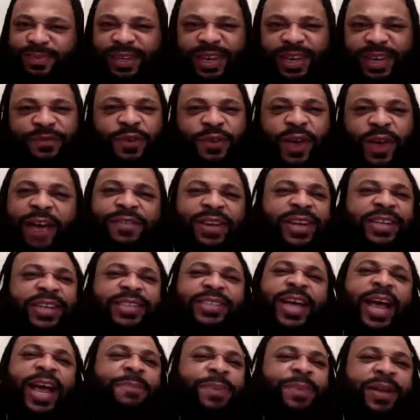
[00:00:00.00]
If you have any
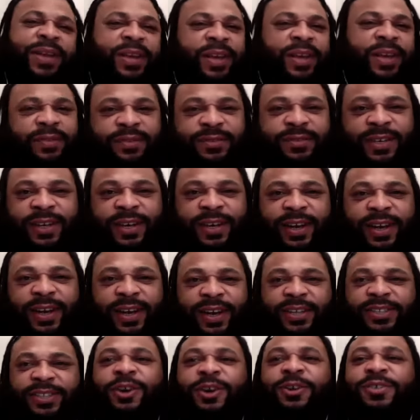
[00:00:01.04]
type of gifts,
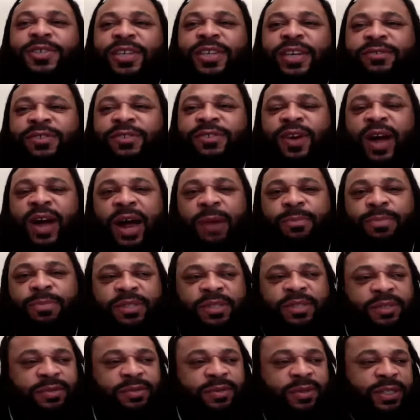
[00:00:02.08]
church gives you an
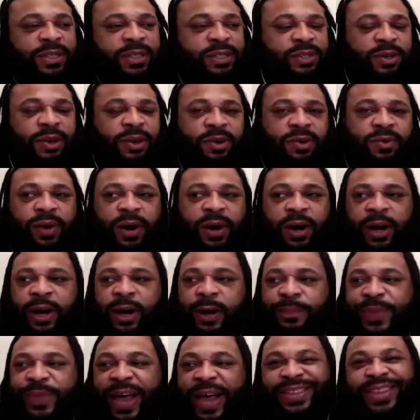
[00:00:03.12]
opportunity. So
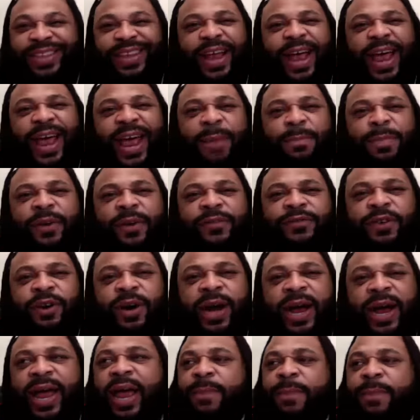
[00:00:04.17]
I think I had
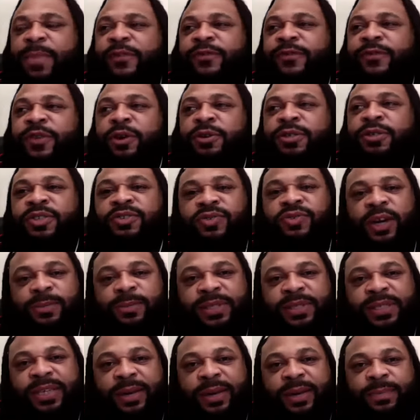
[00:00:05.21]
my first drum
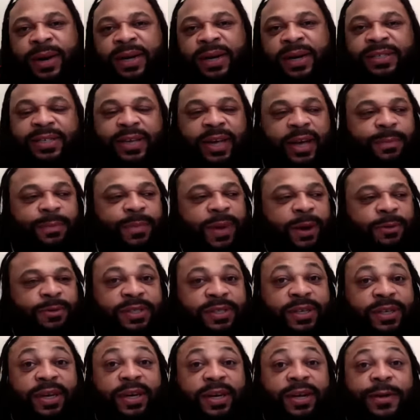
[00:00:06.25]
set by the time I
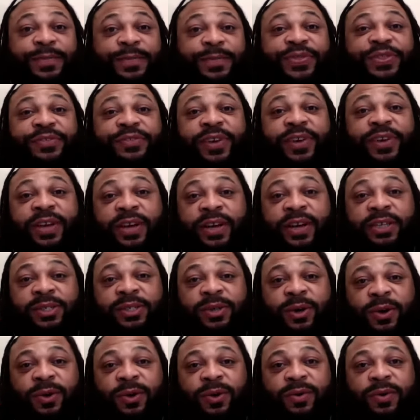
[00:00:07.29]
was 3 years
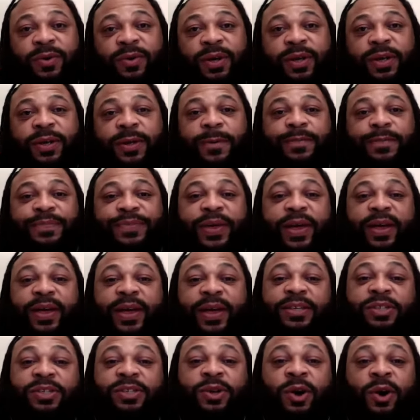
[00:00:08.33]
old.
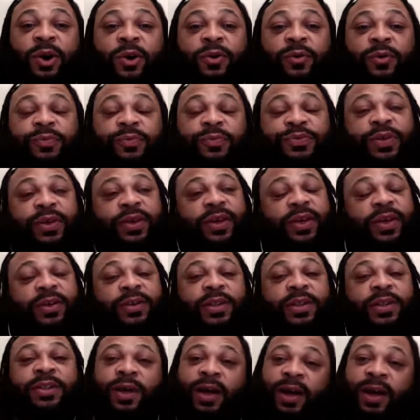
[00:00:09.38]
So
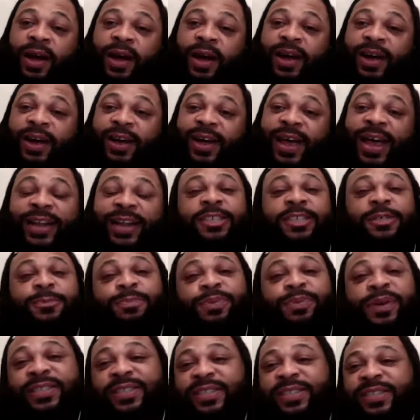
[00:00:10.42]
at this
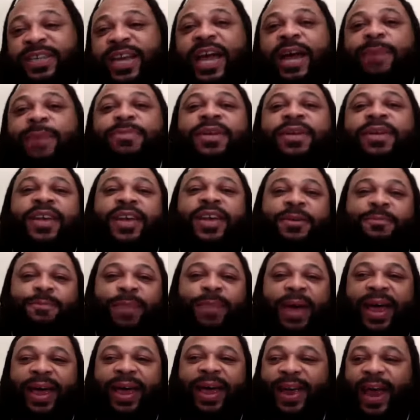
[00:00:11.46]
present time, looking
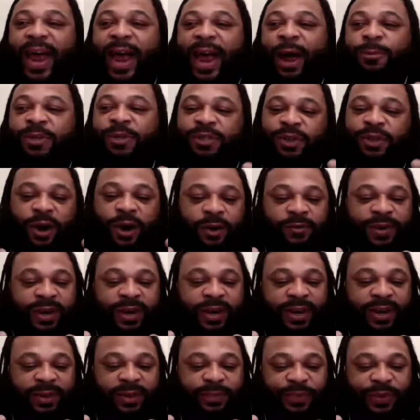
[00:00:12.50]
back, there
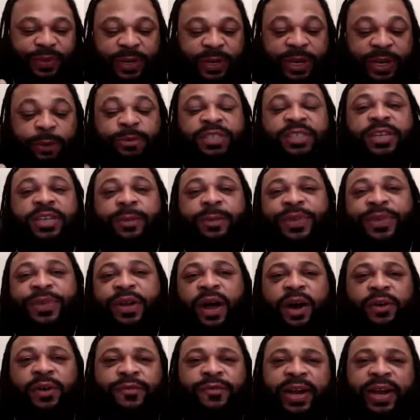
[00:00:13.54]
was something
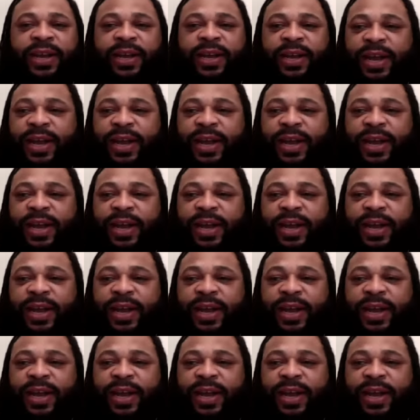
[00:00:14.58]
already